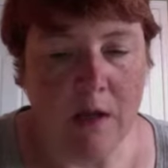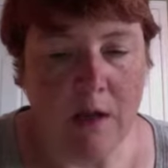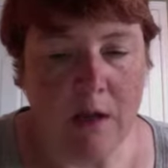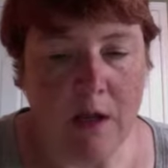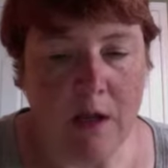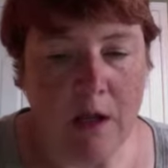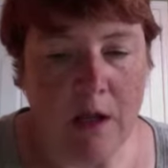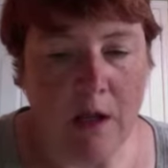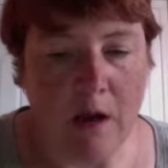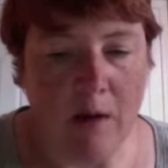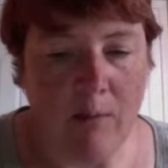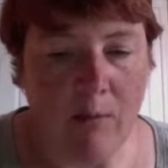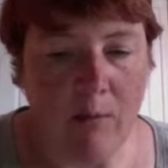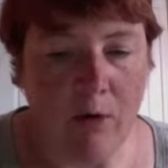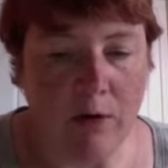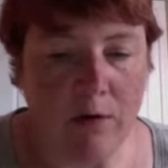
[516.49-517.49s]
the
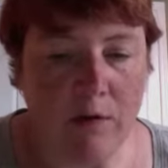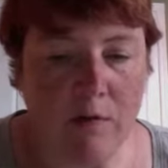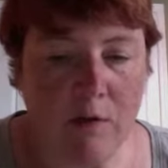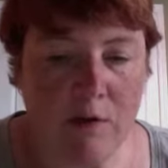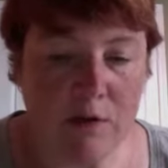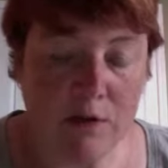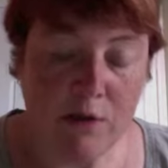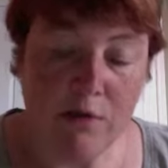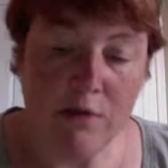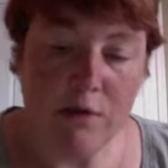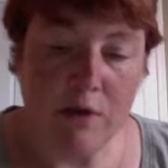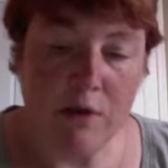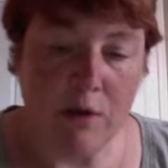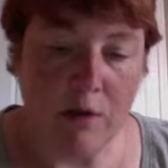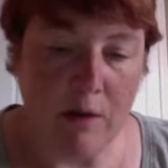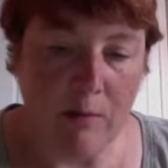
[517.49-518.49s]
work that the students
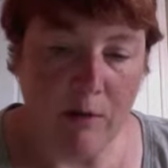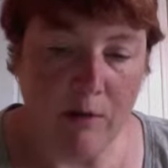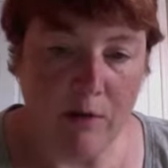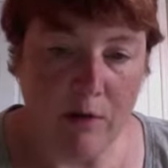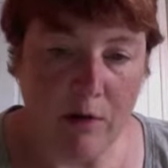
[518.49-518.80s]
are able to